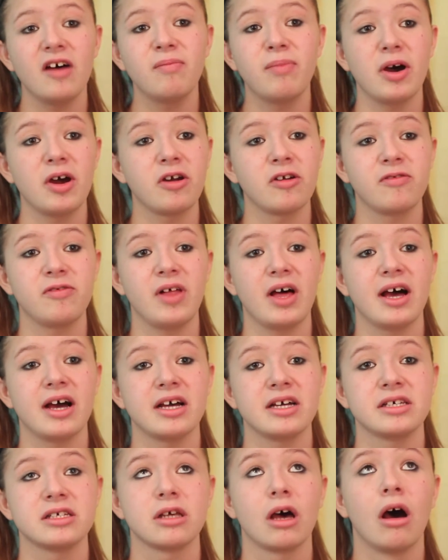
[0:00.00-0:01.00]

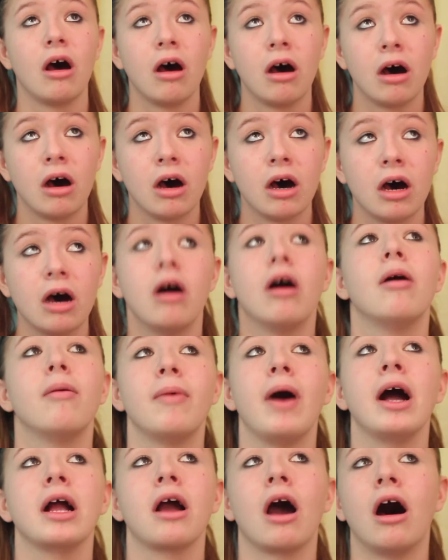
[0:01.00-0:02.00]
Butterflies. Oh
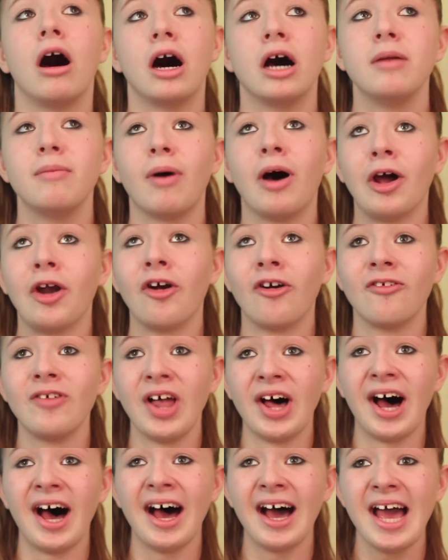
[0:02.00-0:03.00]
my god,
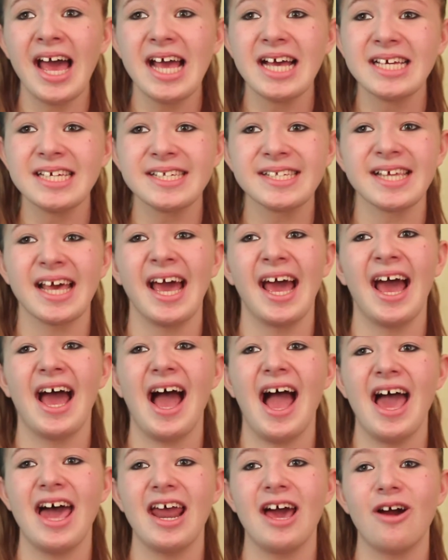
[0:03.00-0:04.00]
Butterflies!
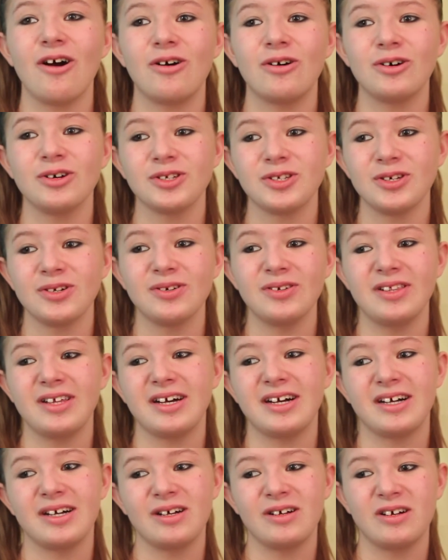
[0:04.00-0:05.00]
And I also
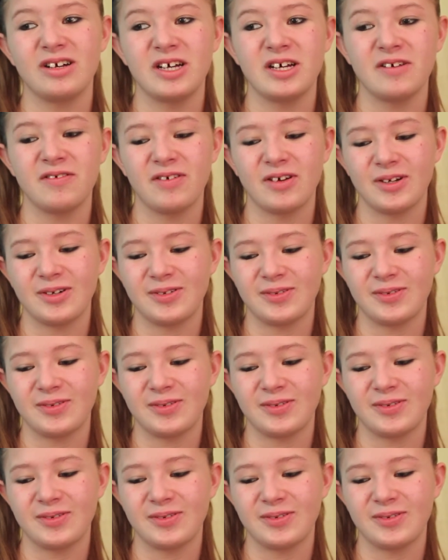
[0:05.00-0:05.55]
love,